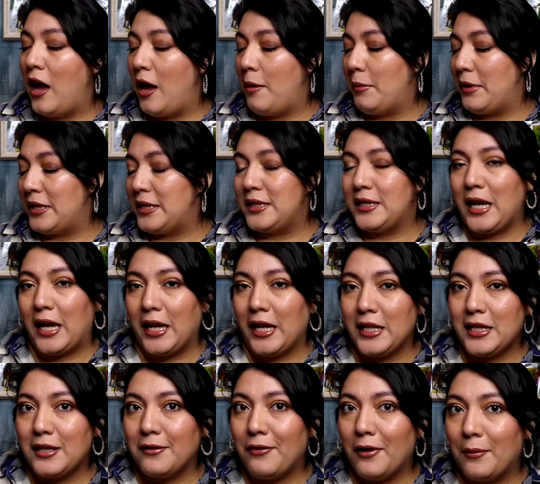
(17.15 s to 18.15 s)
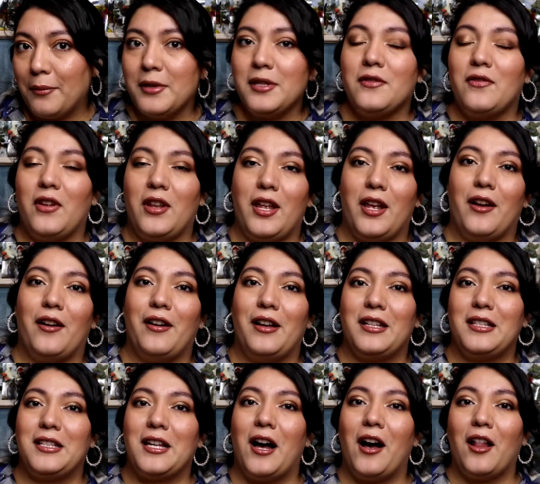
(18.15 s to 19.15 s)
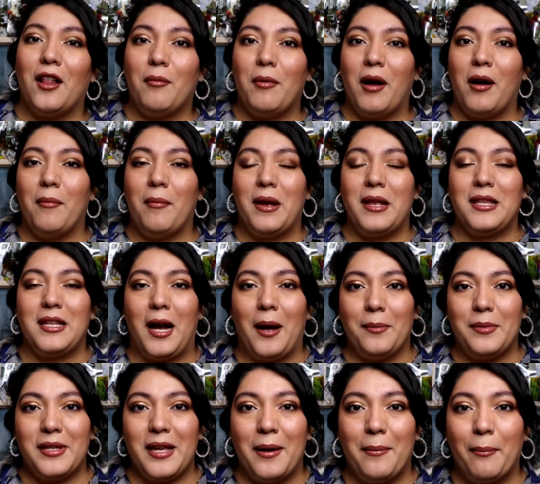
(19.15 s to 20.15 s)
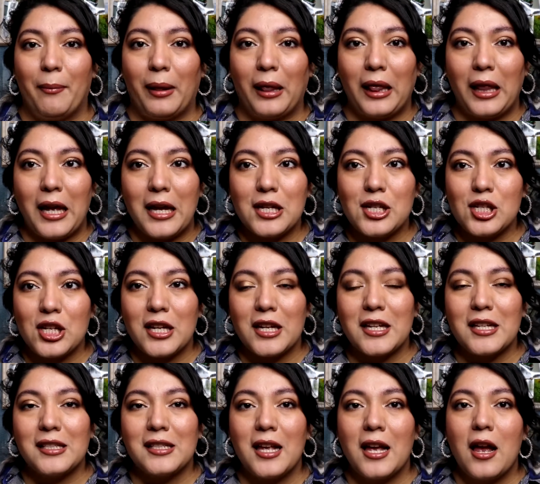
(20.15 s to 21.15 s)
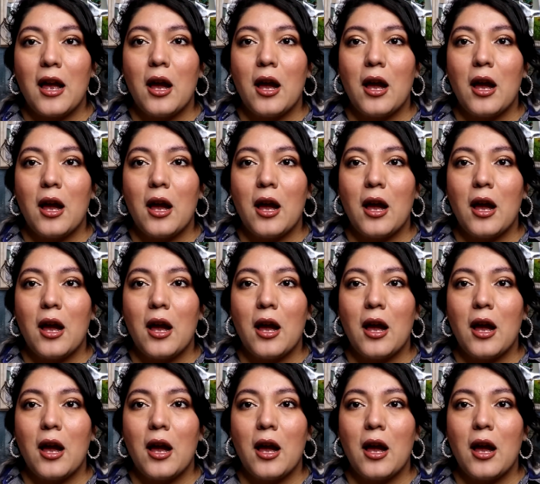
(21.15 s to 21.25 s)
I'm excited to film this video. It's all about my top 10 blushes,